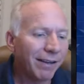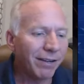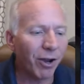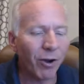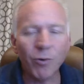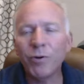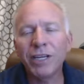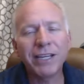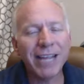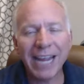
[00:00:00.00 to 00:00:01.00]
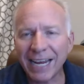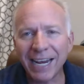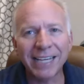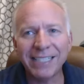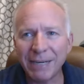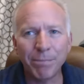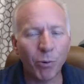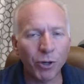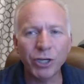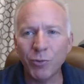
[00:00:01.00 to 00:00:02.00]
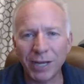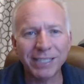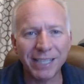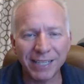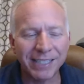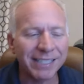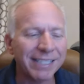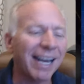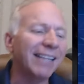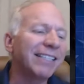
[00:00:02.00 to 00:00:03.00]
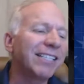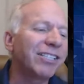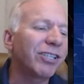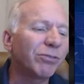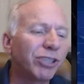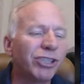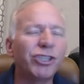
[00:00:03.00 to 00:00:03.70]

No, you cannot deport U.S. citizens. God, this is so stupid.